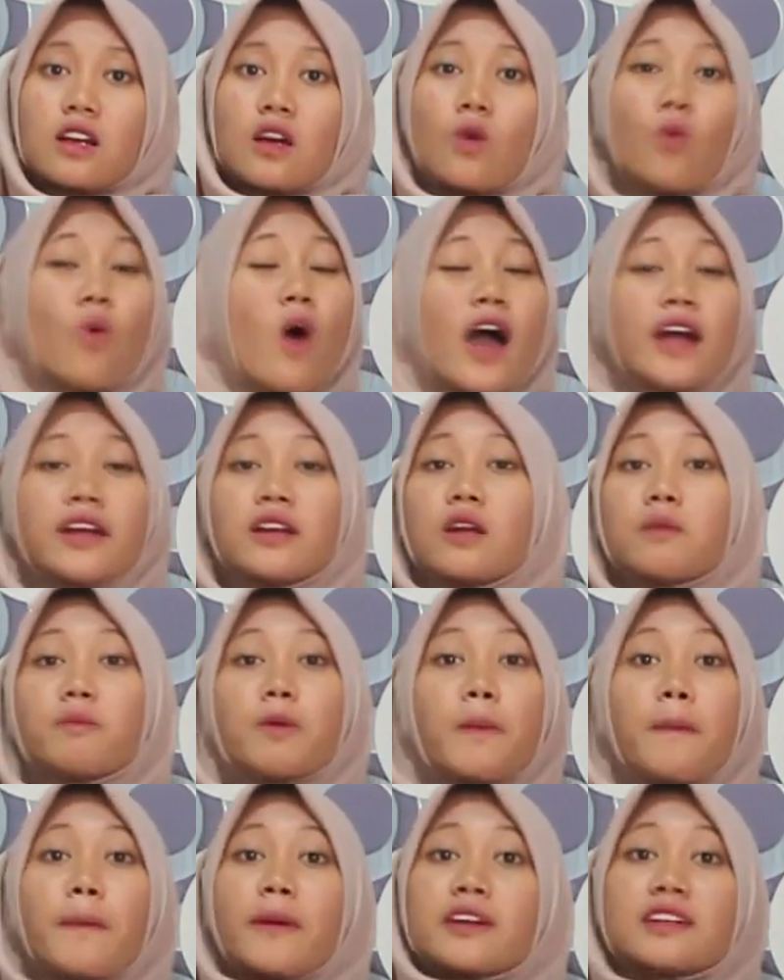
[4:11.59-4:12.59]
Why don't
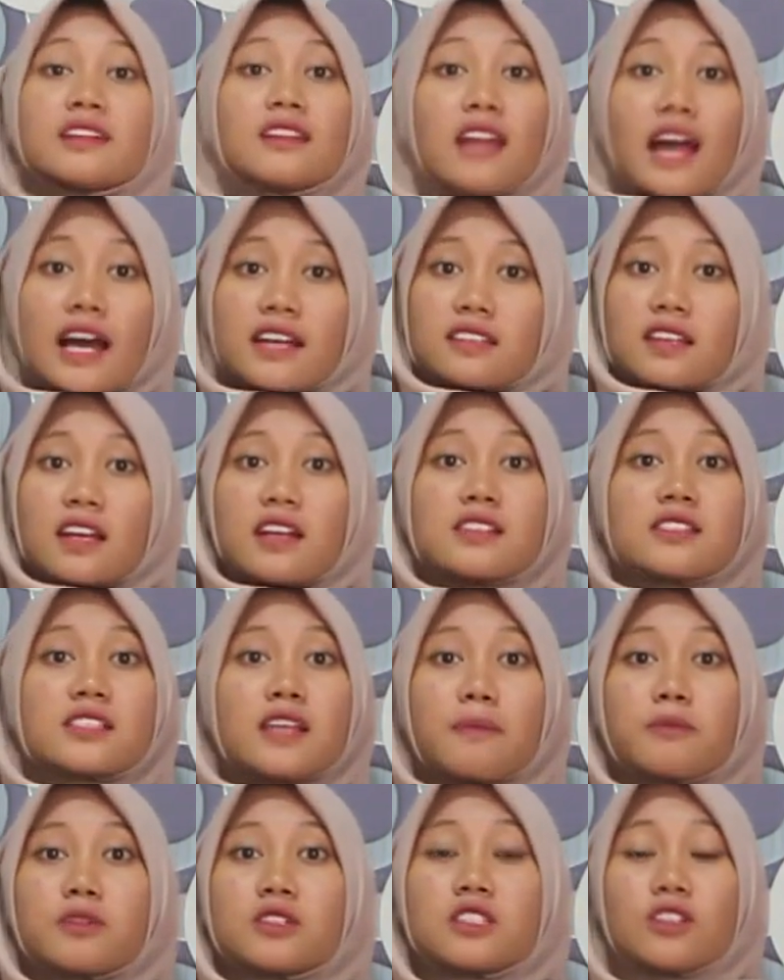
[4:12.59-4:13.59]
people realize and
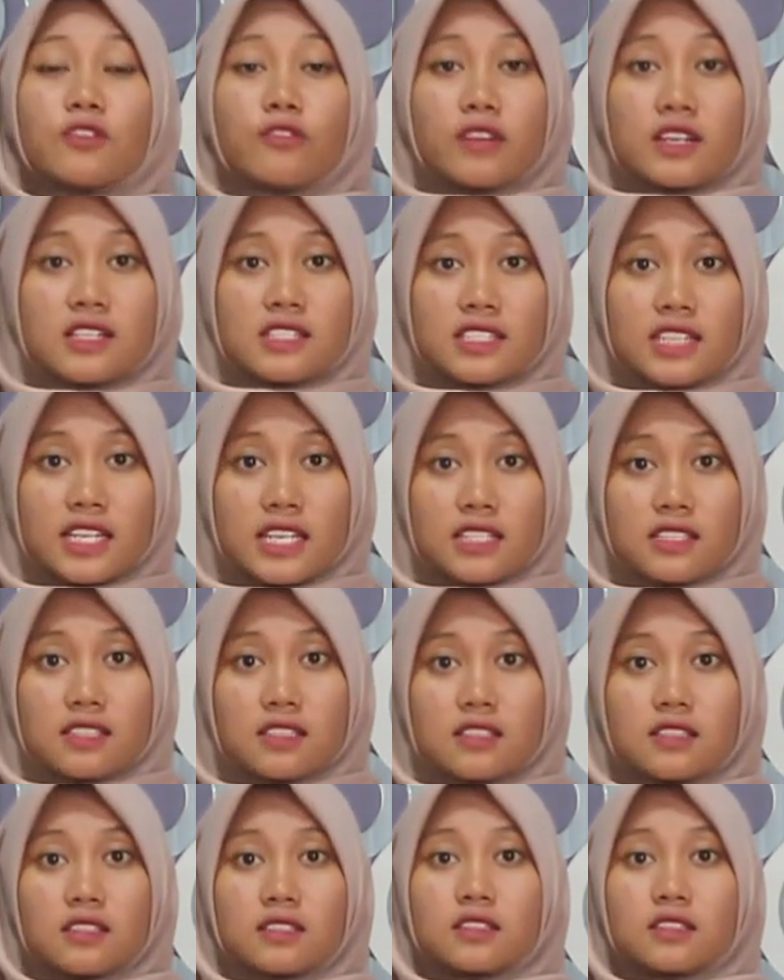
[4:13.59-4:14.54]
accept the differences?